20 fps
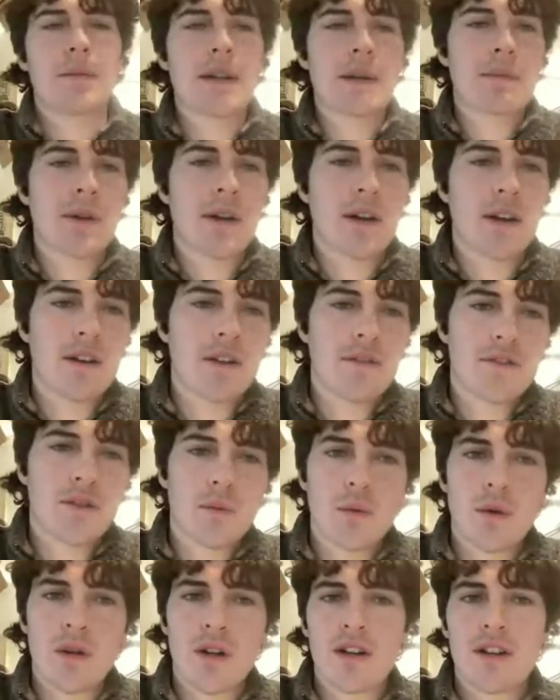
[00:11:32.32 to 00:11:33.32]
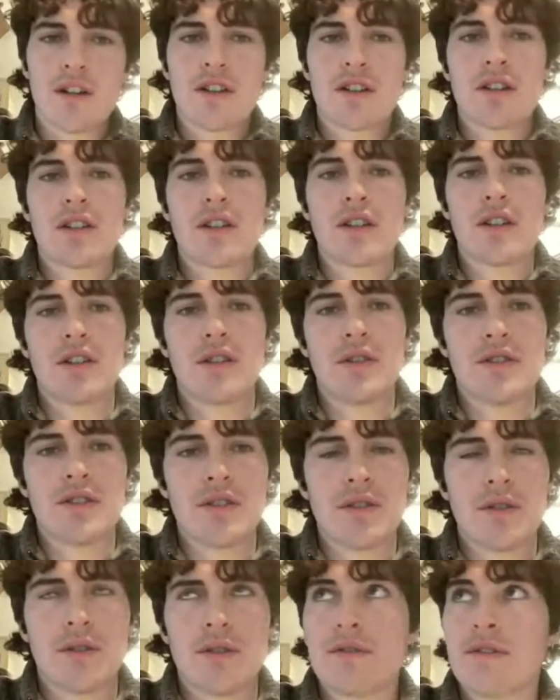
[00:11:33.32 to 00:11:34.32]
like a big part of the work you
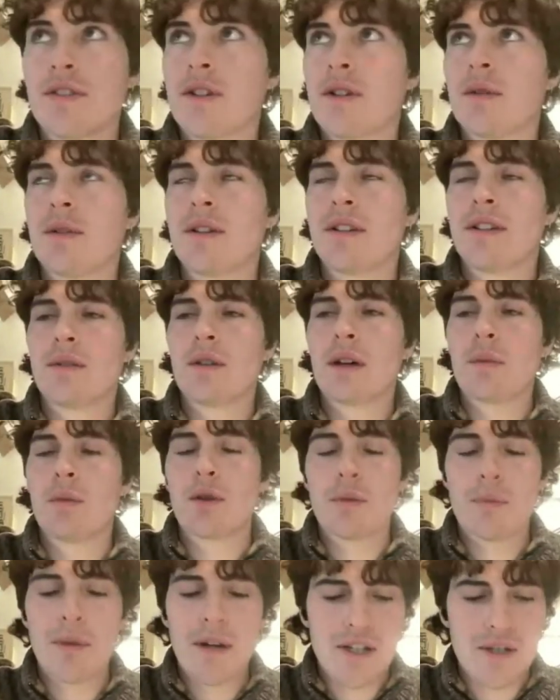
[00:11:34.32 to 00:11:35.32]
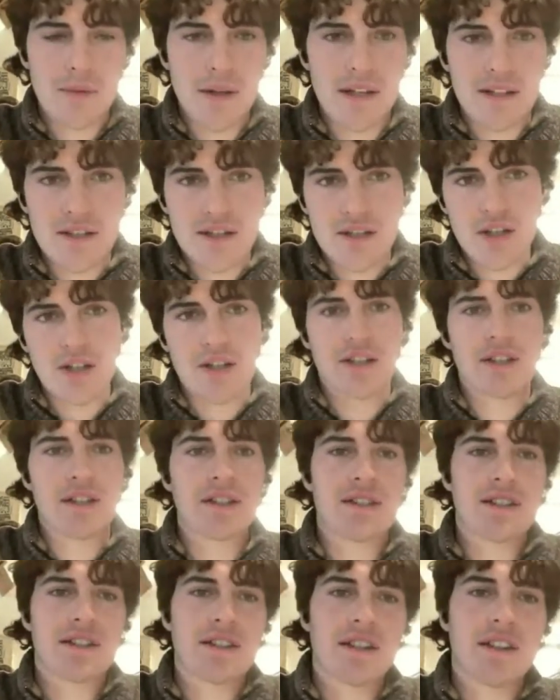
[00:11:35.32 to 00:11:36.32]
do, Phil, and what you passionate about is
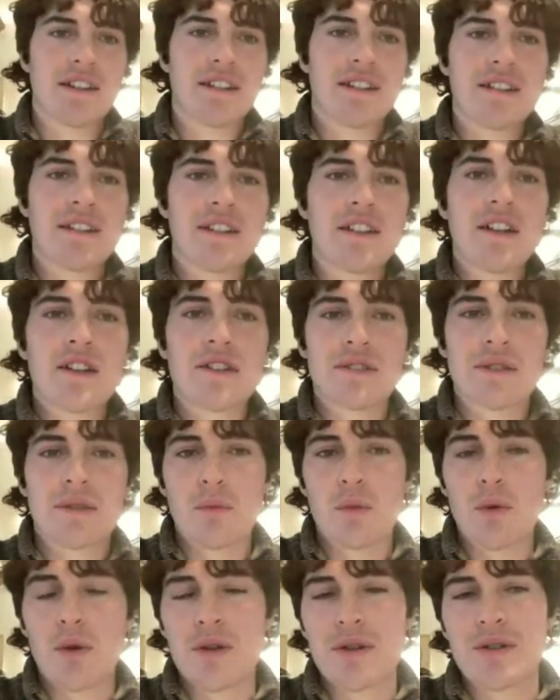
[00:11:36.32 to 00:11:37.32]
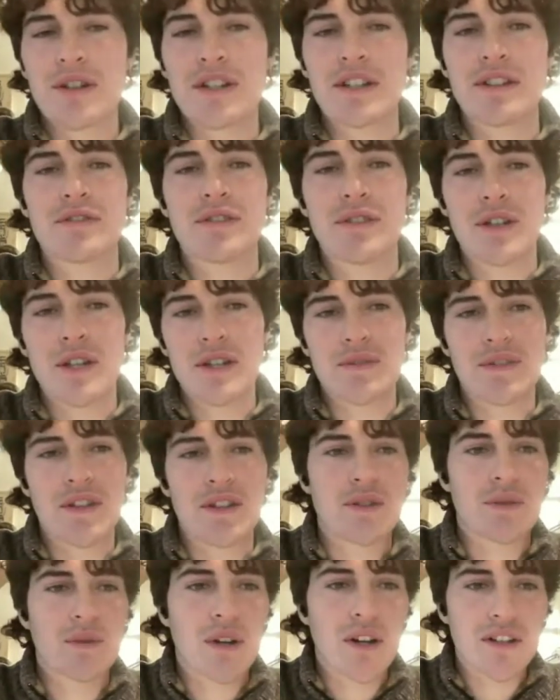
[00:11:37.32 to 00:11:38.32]
circular design. So I'm wondering, for those
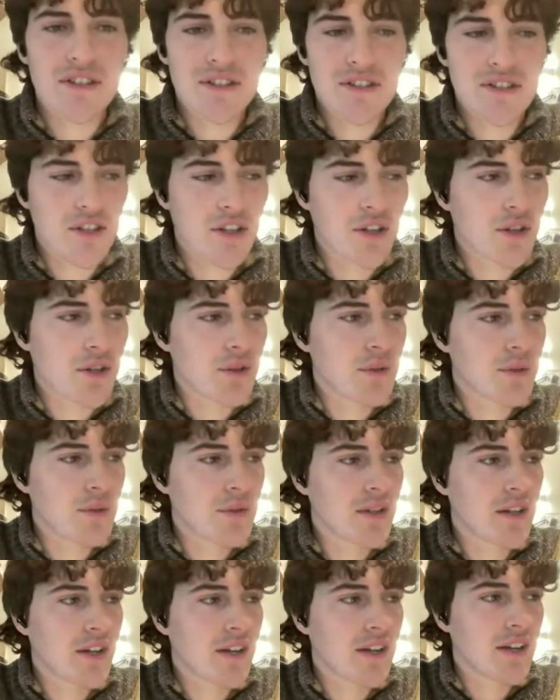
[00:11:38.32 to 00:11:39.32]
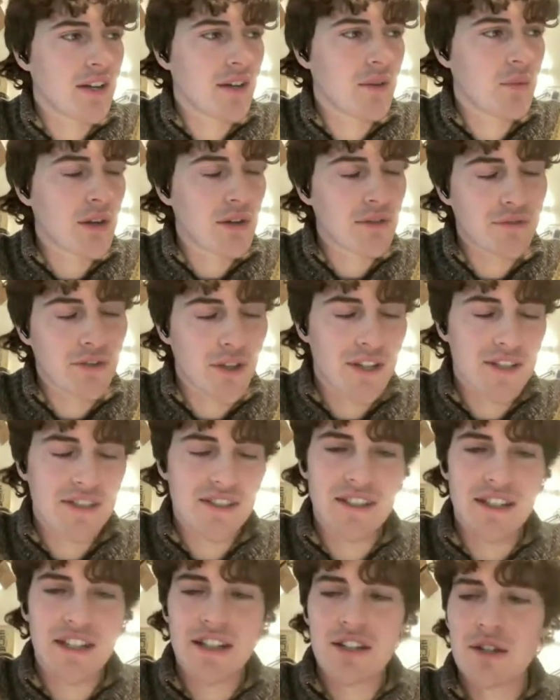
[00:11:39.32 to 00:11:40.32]
who aren't so well
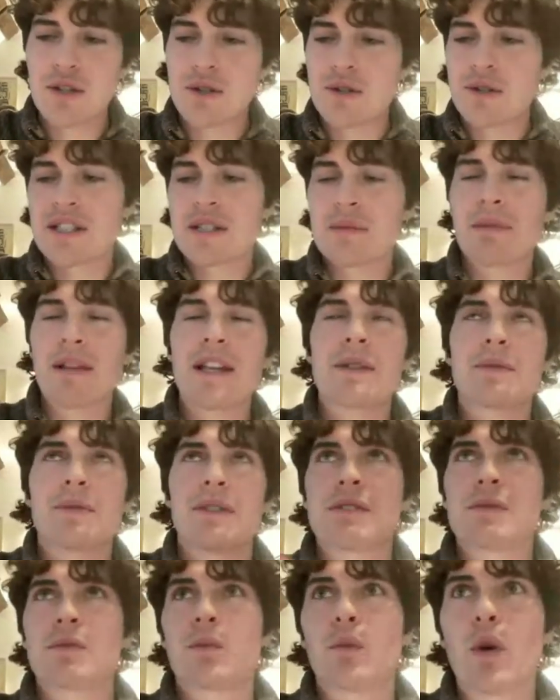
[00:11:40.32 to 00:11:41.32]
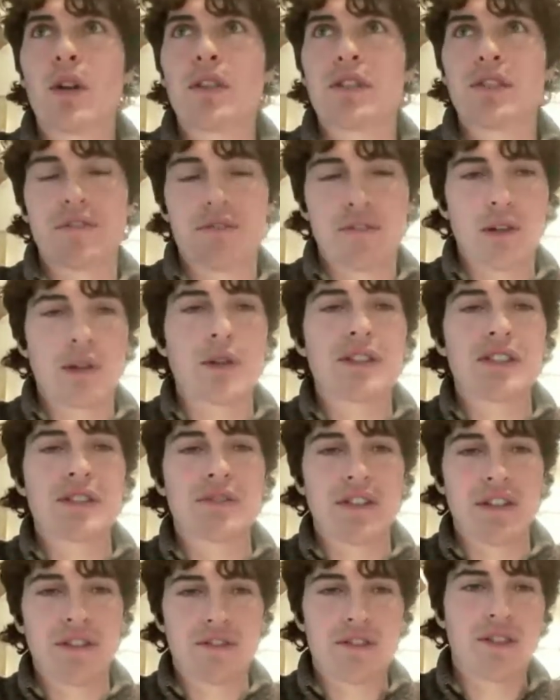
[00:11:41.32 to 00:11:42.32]
versed, could you explain to us what the
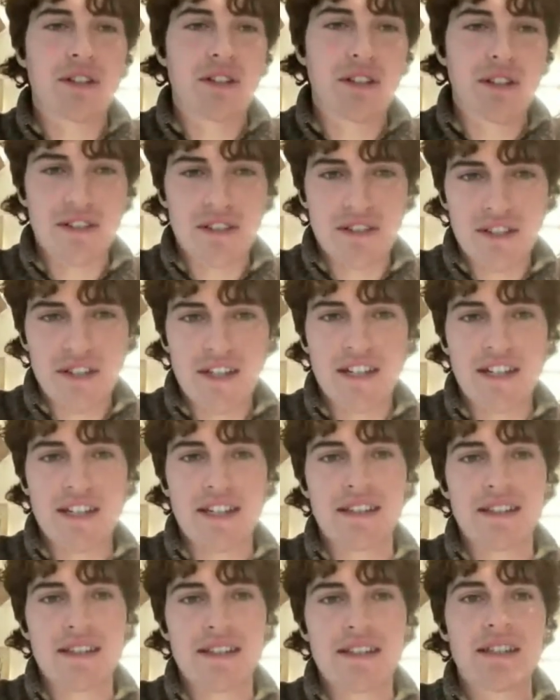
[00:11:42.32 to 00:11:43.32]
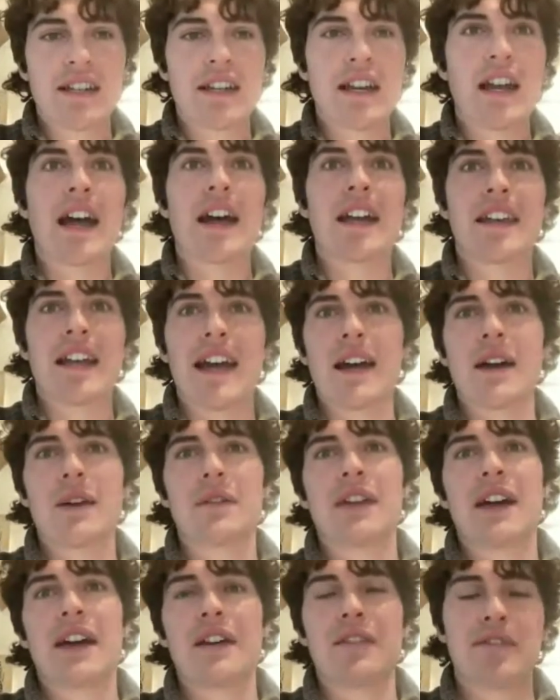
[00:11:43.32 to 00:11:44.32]
philosophy of circular design is and how
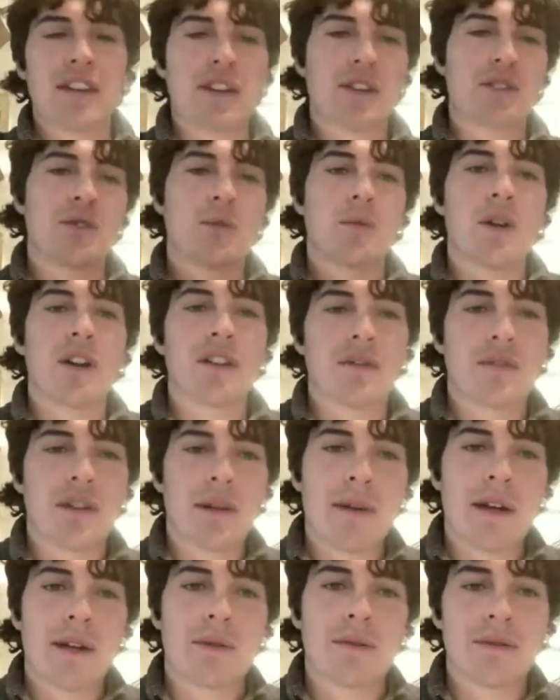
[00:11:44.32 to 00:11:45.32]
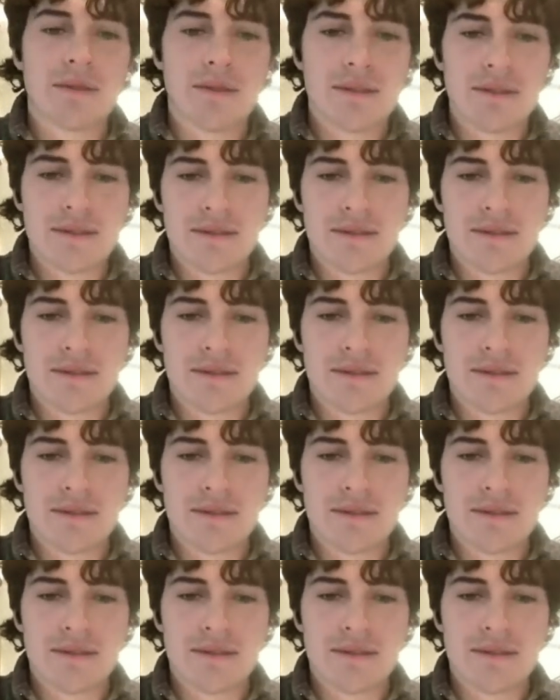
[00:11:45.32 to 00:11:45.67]
that affects your work at Red?